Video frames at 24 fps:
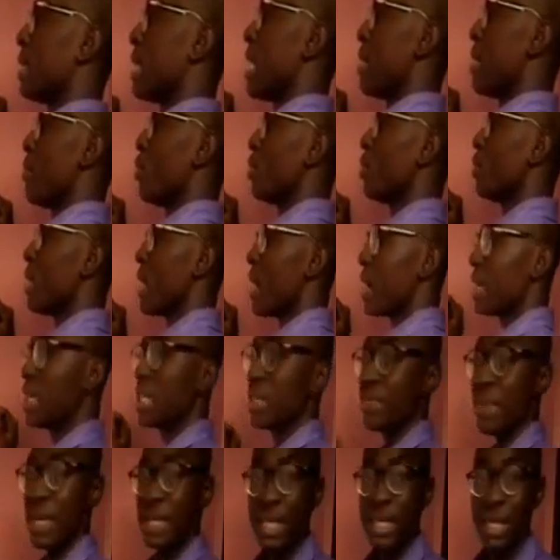Now in modular
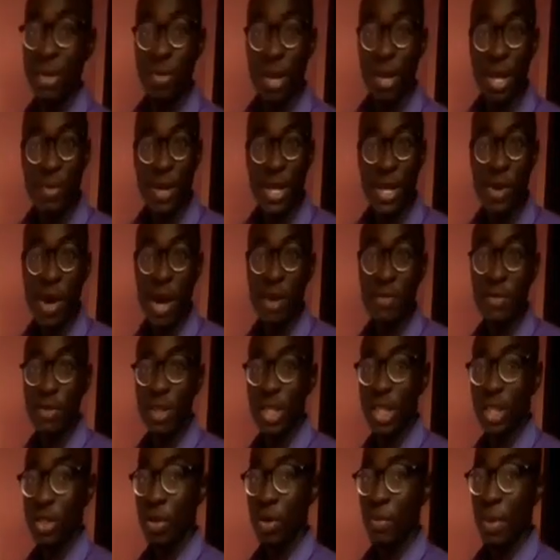arithmetic, whenever you have
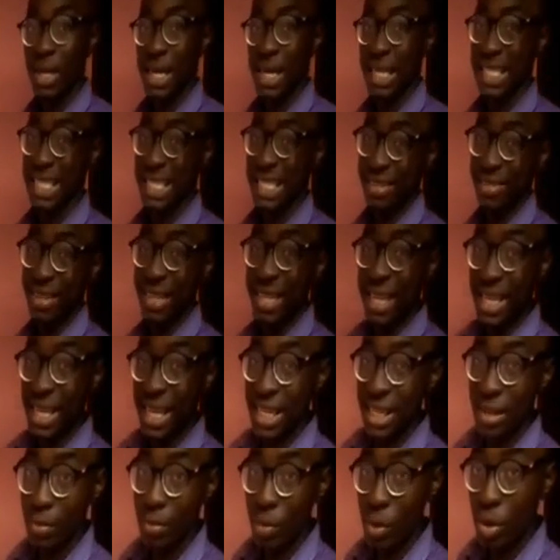such a number that is greater
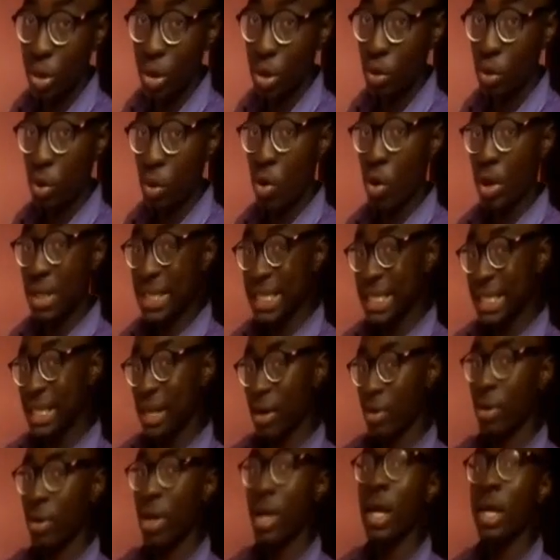than the mode, you cut it
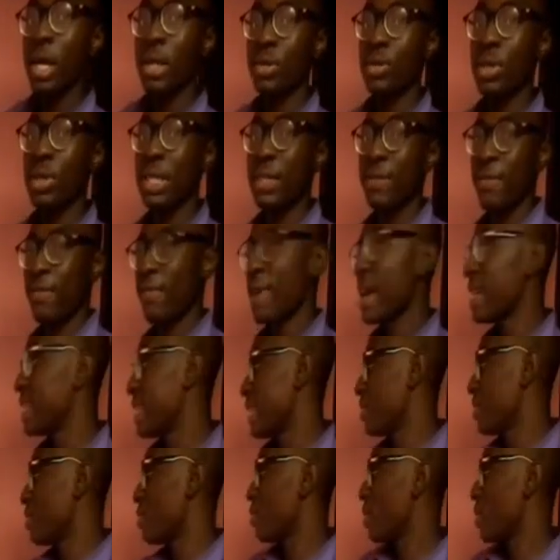down. So you divide
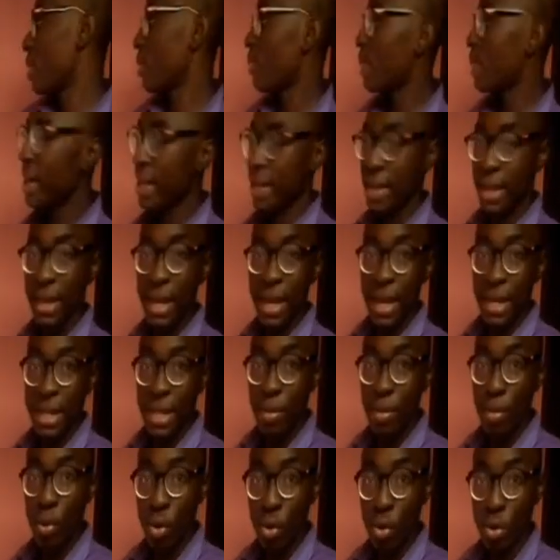that number by
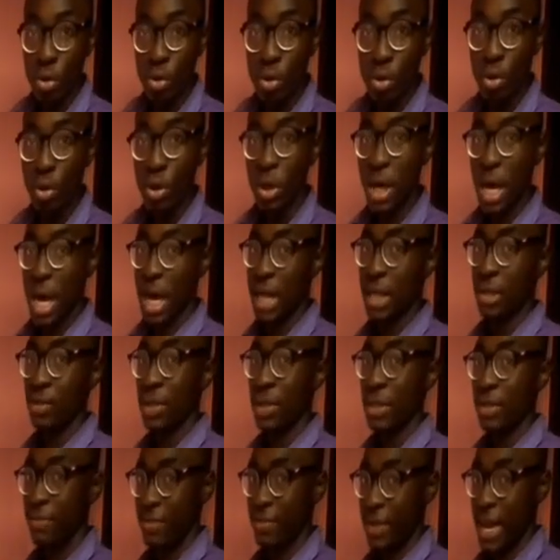the mode, and you
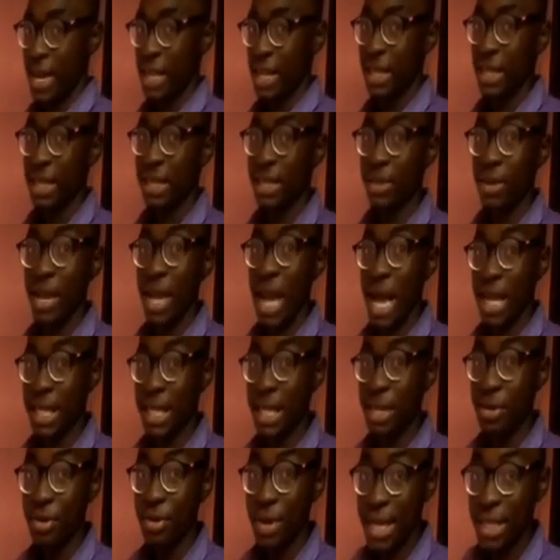divide, and
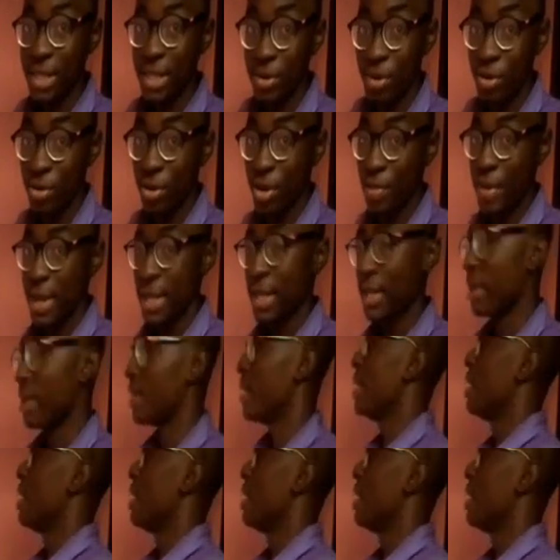then you write your remainder.